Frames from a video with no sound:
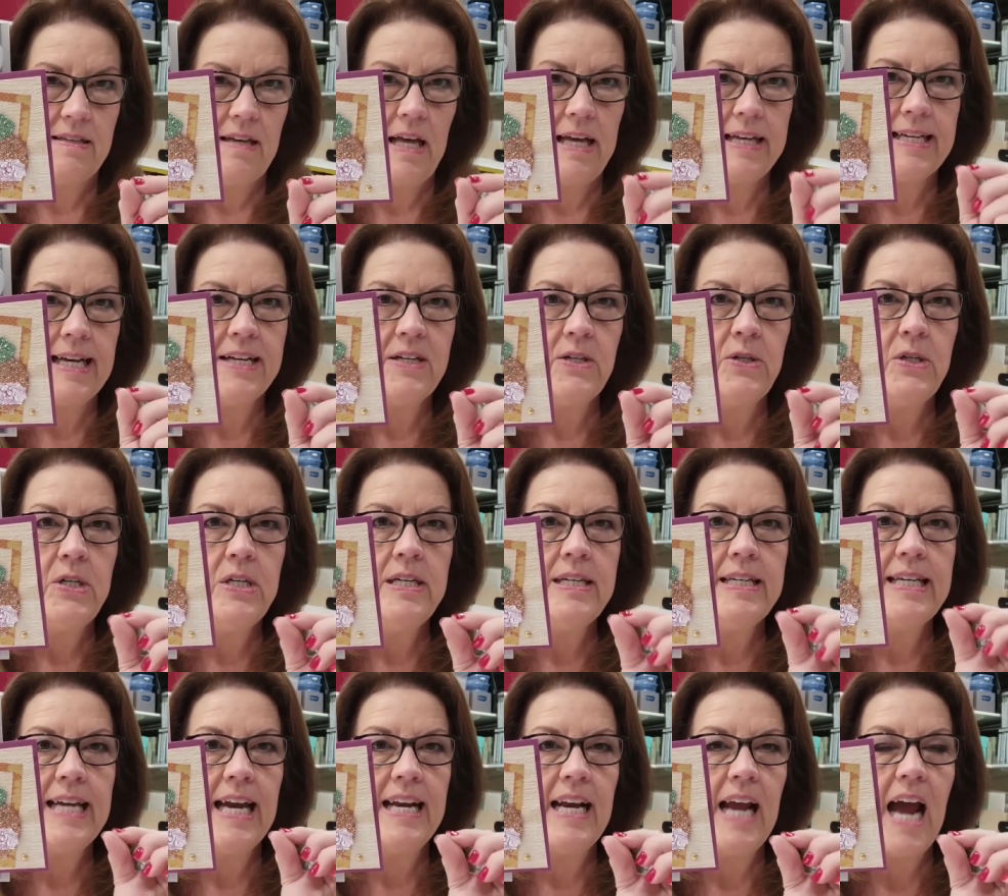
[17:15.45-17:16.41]
Like I couldn't
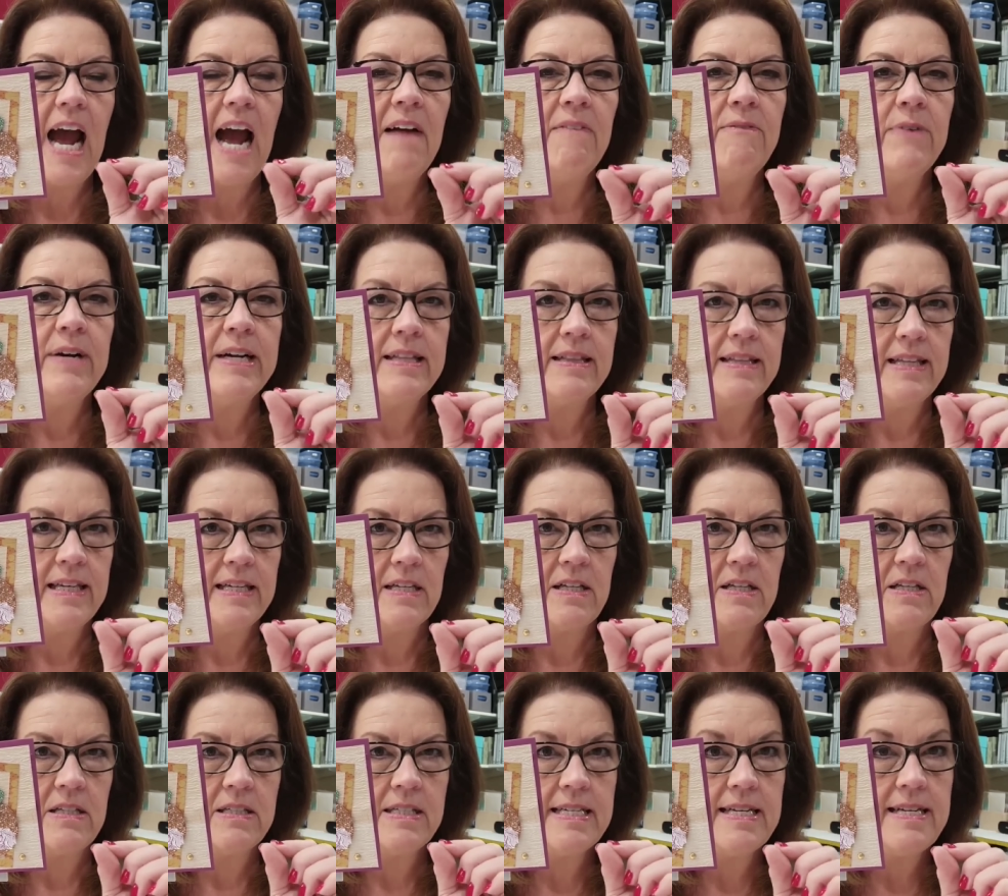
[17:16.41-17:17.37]
get every
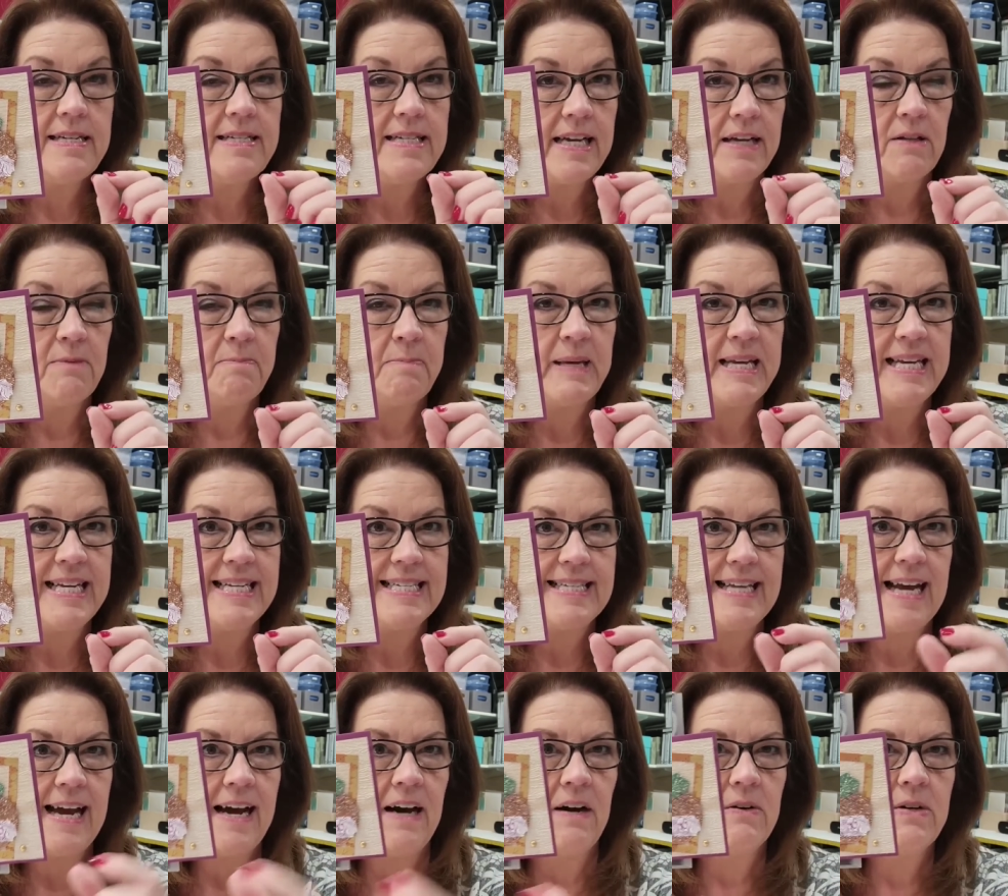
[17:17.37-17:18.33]
little detailed
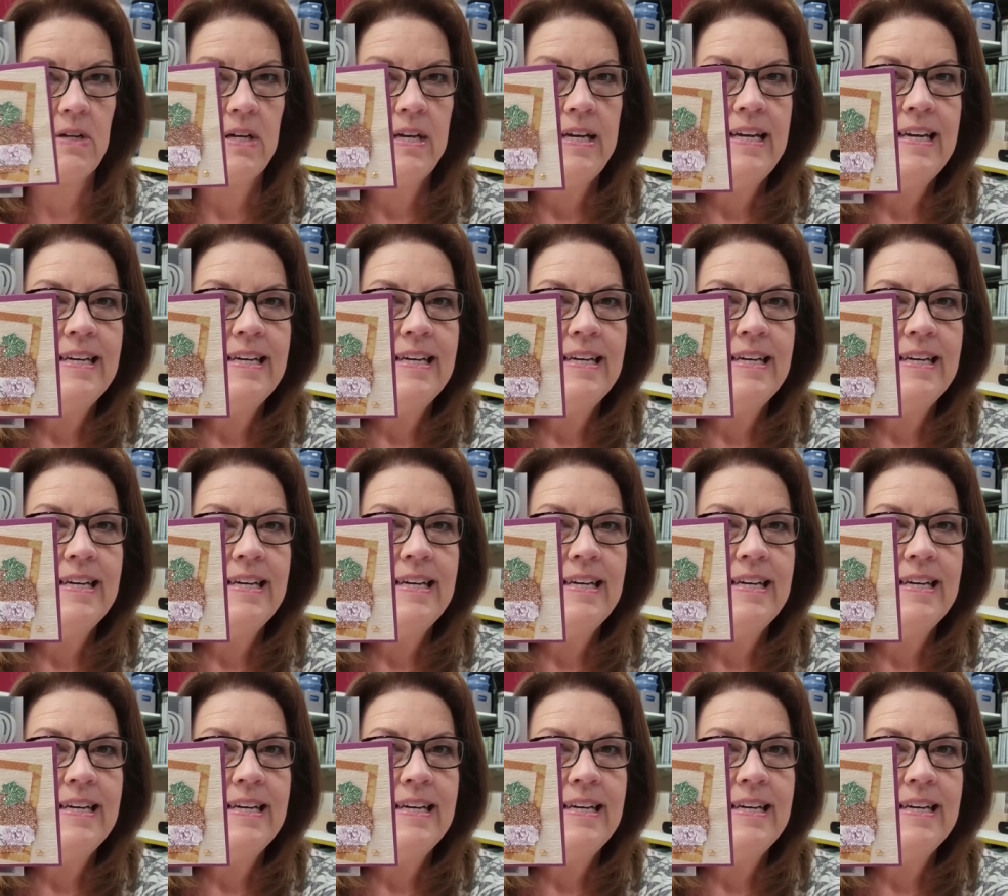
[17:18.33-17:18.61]
piece out.